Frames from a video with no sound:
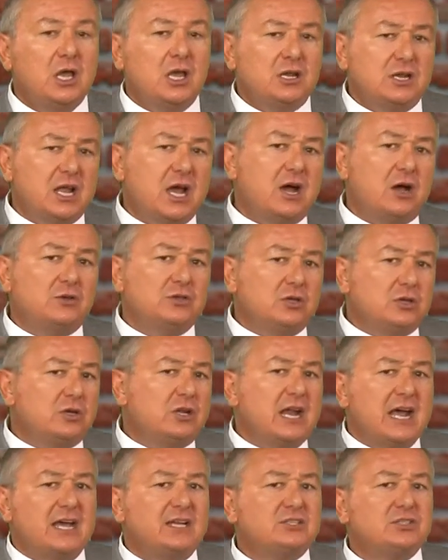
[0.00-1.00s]
Now, you're going
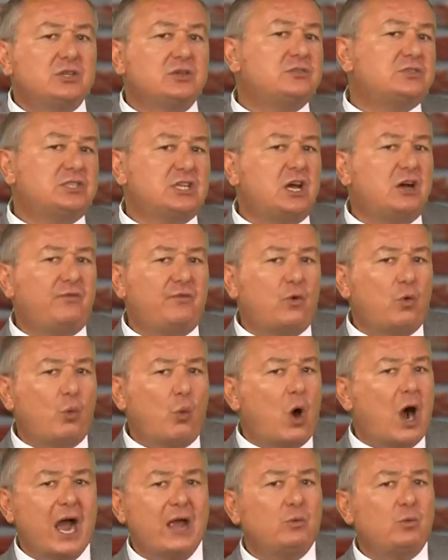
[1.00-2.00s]
to ask yourself,
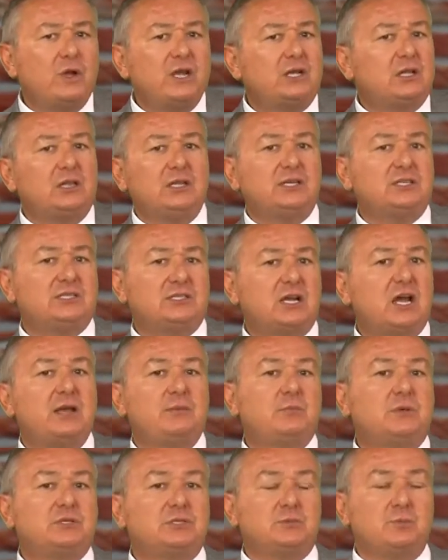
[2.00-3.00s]
why weekly
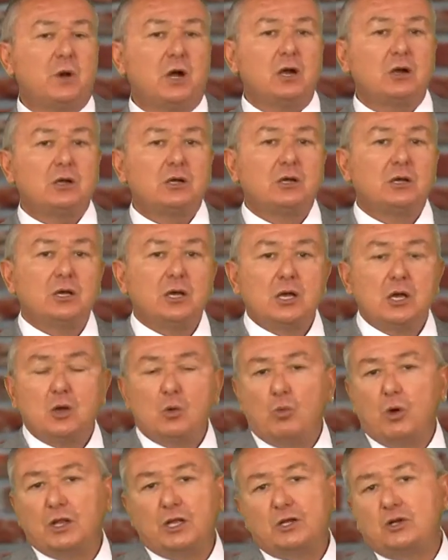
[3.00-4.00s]
assignments, Mark?
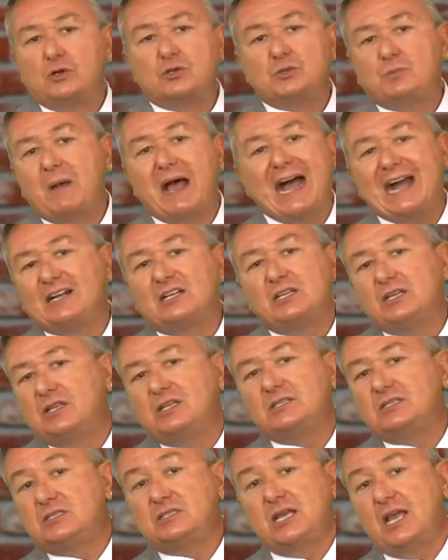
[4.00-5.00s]
Well, it goes back to
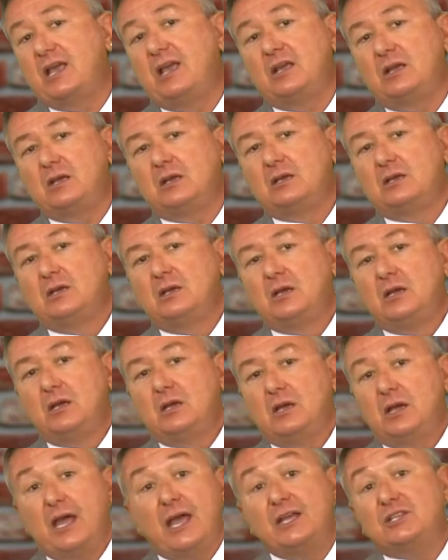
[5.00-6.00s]
this saying,
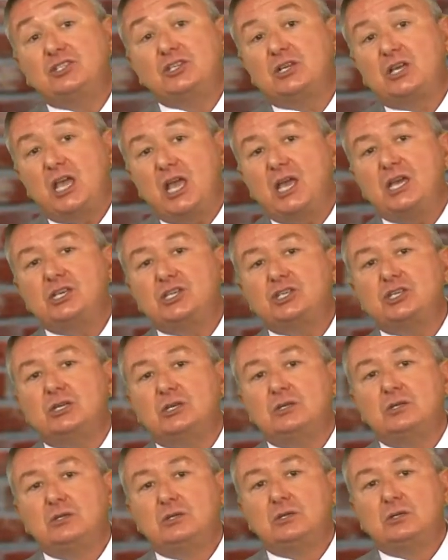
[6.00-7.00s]

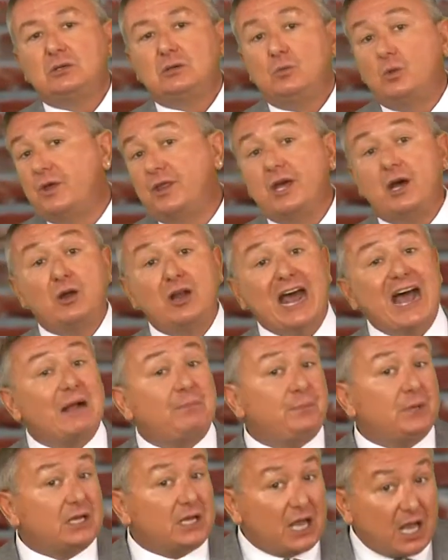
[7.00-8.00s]
education without
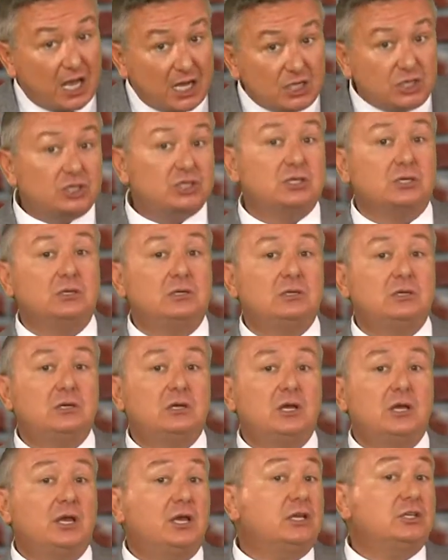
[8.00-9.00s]
application
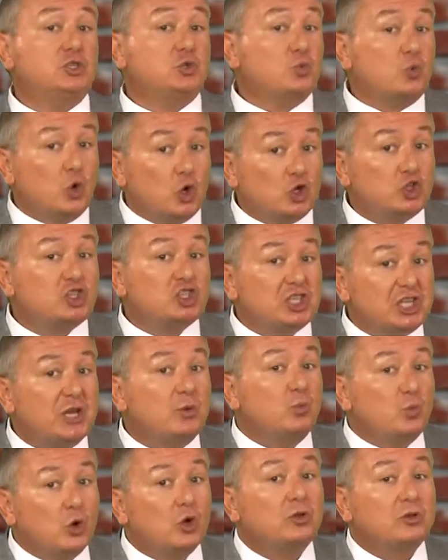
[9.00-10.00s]
is worse
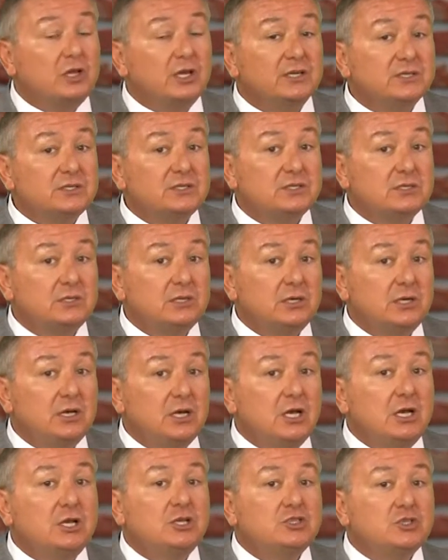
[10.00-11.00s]
than worthless.
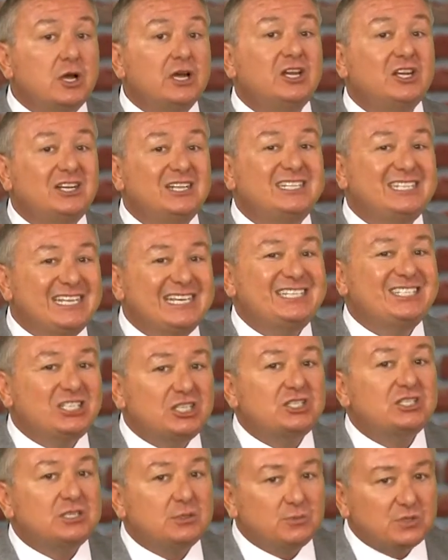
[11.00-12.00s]
So I'm going to teach
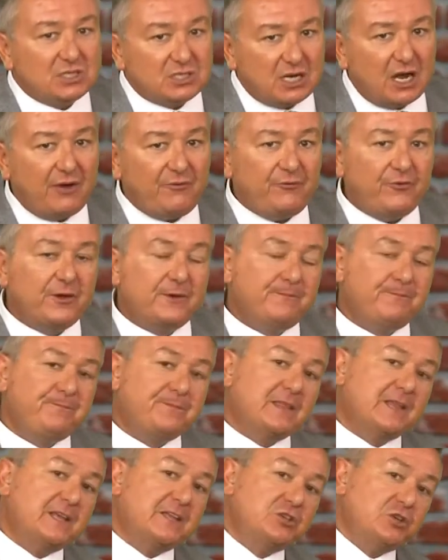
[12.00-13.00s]
you some stuff,
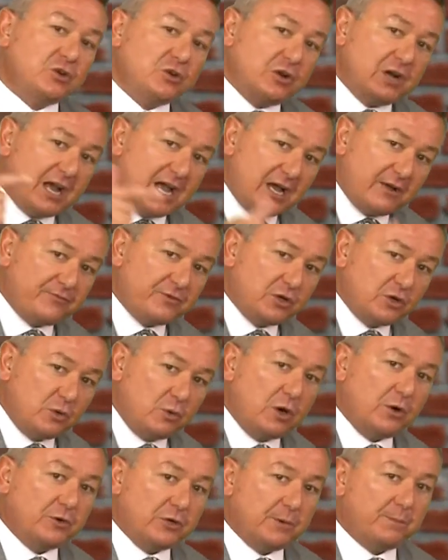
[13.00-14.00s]
then you're going to have to
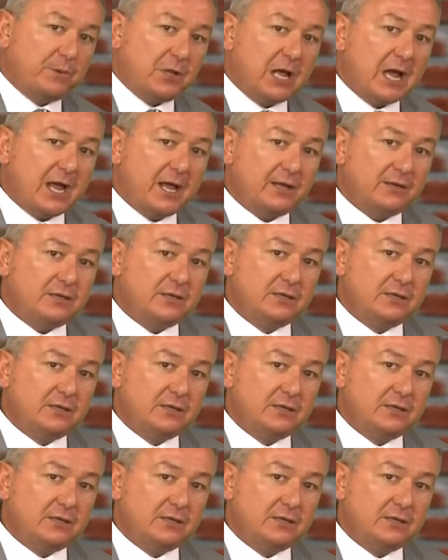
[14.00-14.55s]
go out and apply it.